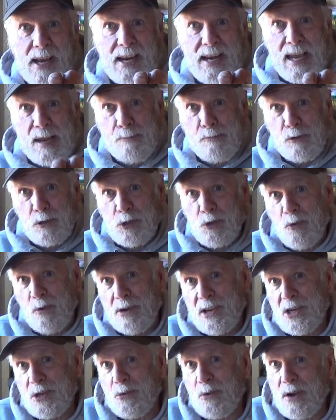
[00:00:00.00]
in April
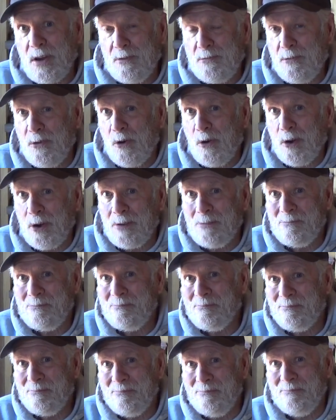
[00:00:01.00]
2024.
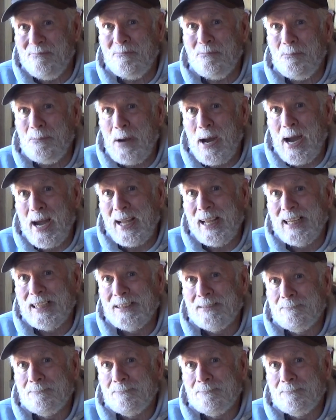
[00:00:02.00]
Bye.